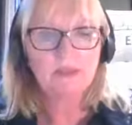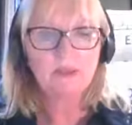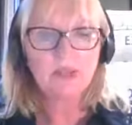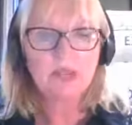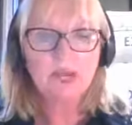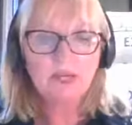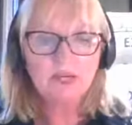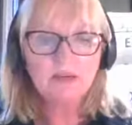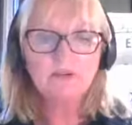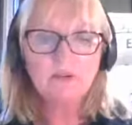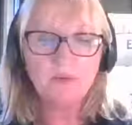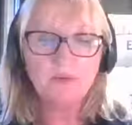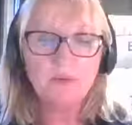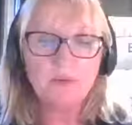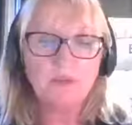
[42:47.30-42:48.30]
So England
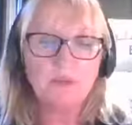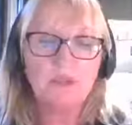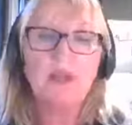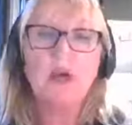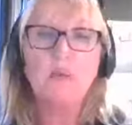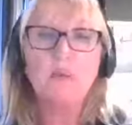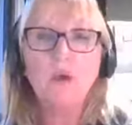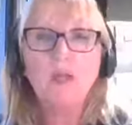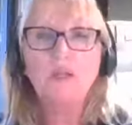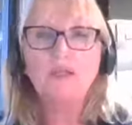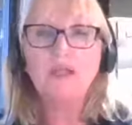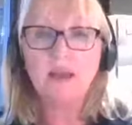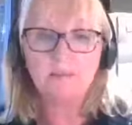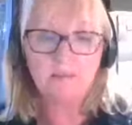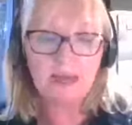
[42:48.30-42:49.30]
football World
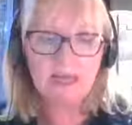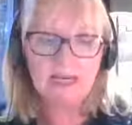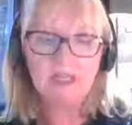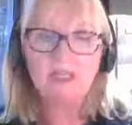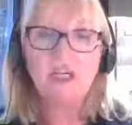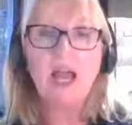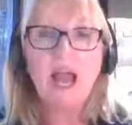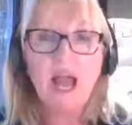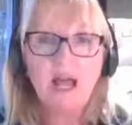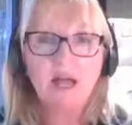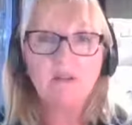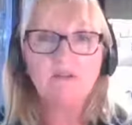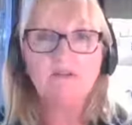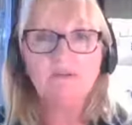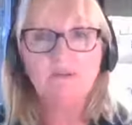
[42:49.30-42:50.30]
Cup manager
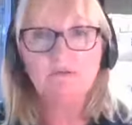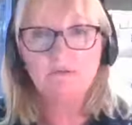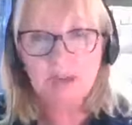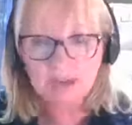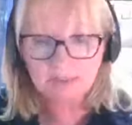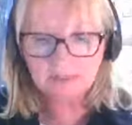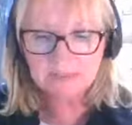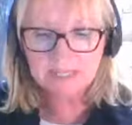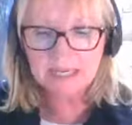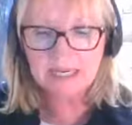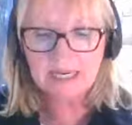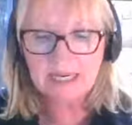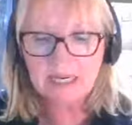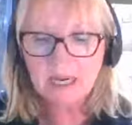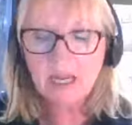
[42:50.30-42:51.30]
Alf
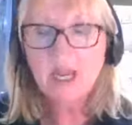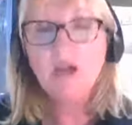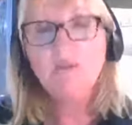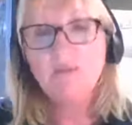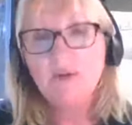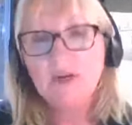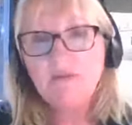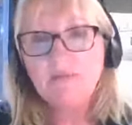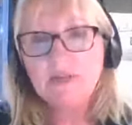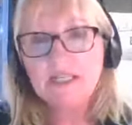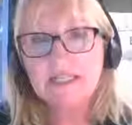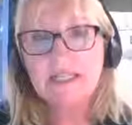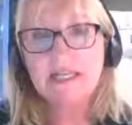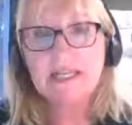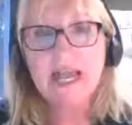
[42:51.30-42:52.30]
Ramsey
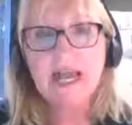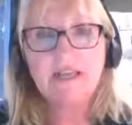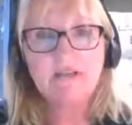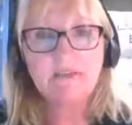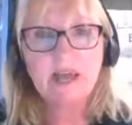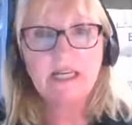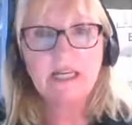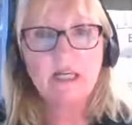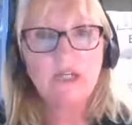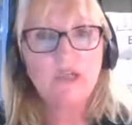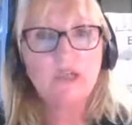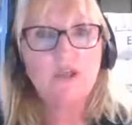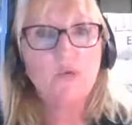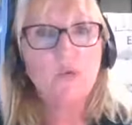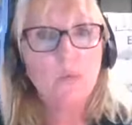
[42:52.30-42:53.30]
previously had
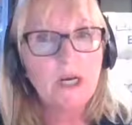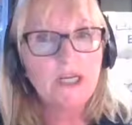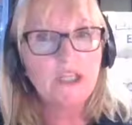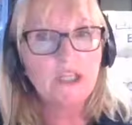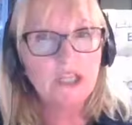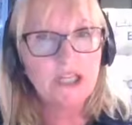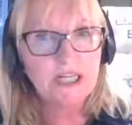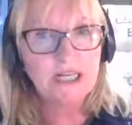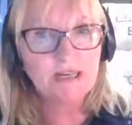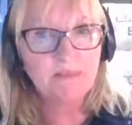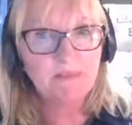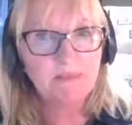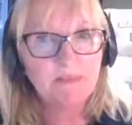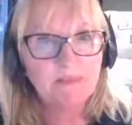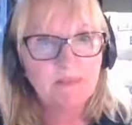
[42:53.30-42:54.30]
managed which
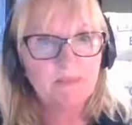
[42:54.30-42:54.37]
team?